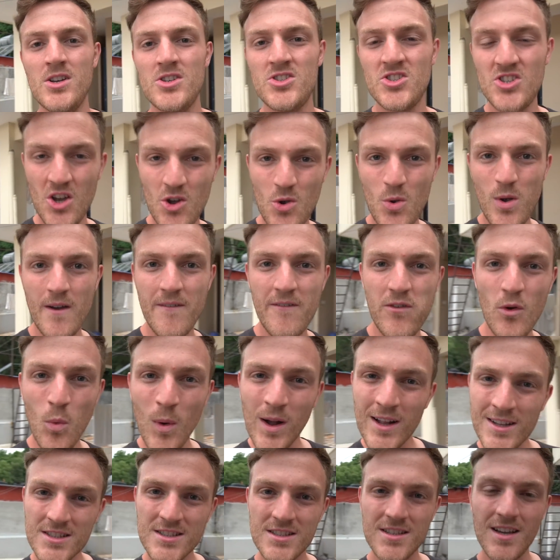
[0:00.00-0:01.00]
So for
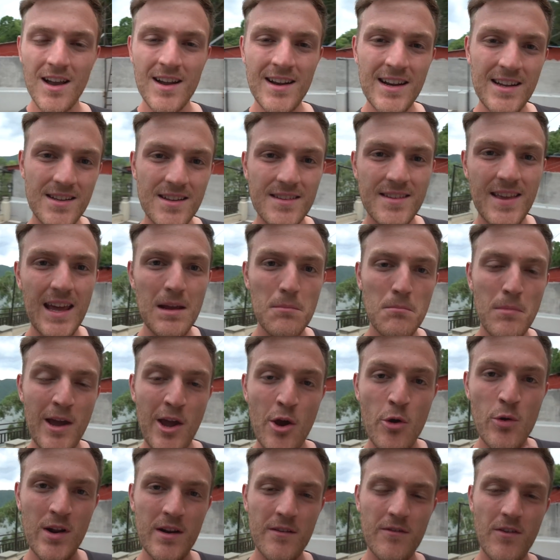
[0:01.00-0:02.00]
once, I need to take
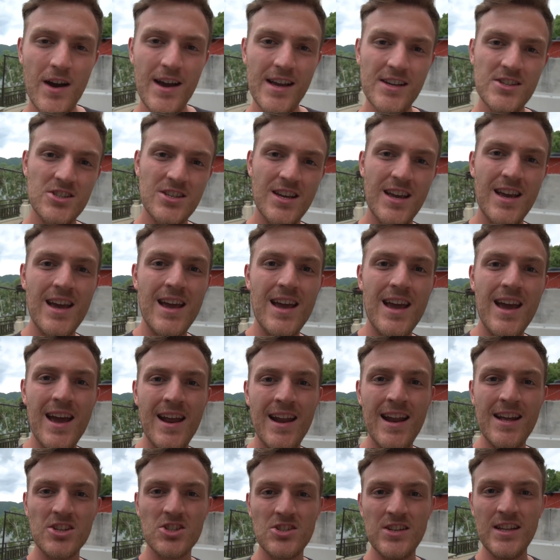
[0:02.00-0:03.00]
my own advice
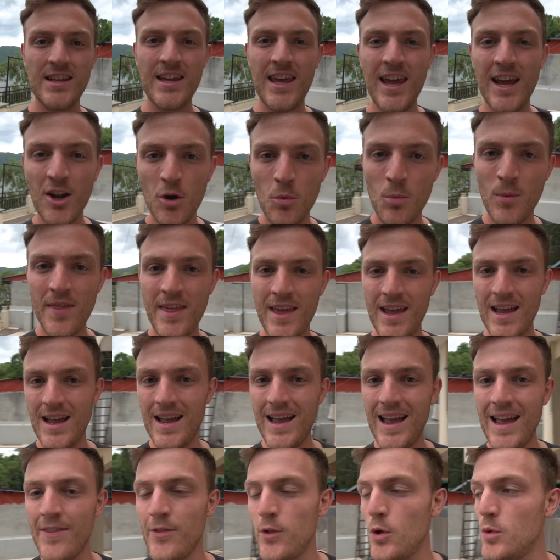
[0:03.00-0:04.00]
and actually get on with it
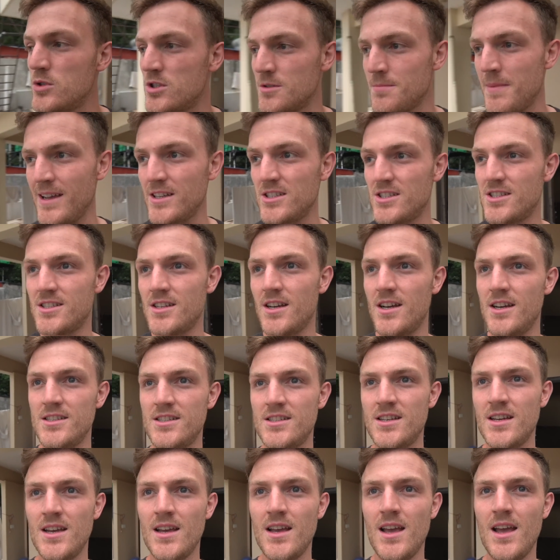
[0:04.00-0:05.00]
and do some
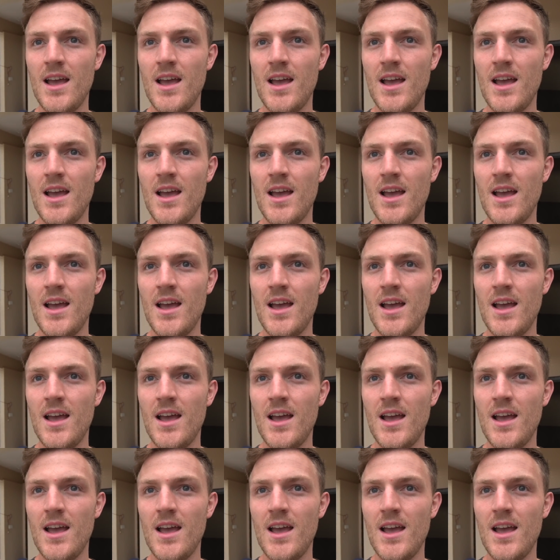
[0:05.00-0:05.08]
exercise.